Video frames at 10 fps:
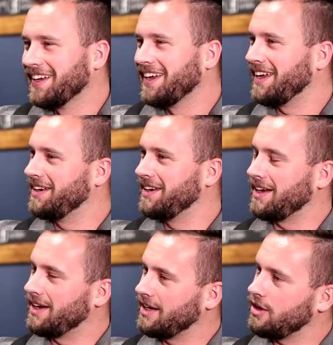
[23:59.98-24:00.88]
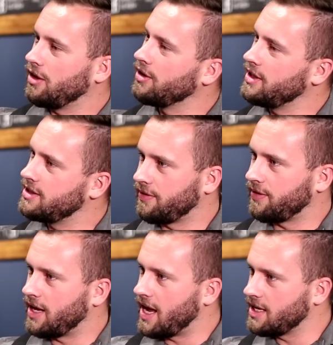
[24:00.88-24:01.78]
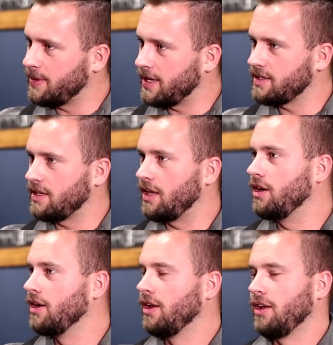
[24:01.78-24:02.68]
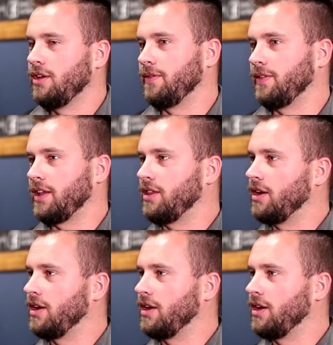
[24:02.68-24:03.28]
and all these different aspects. And then you have like